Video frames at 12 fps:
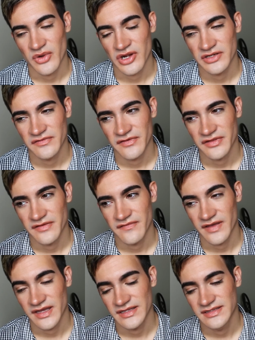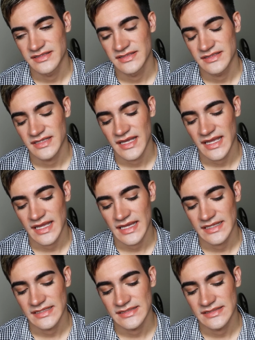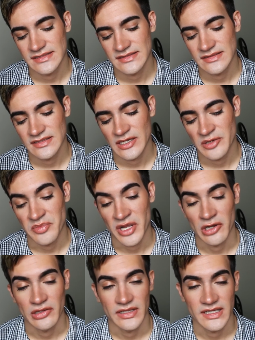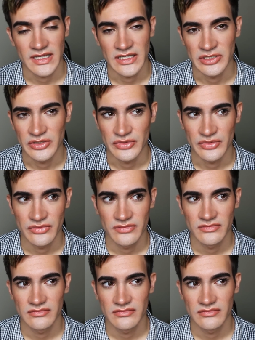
worked for the feds. And apparently he knew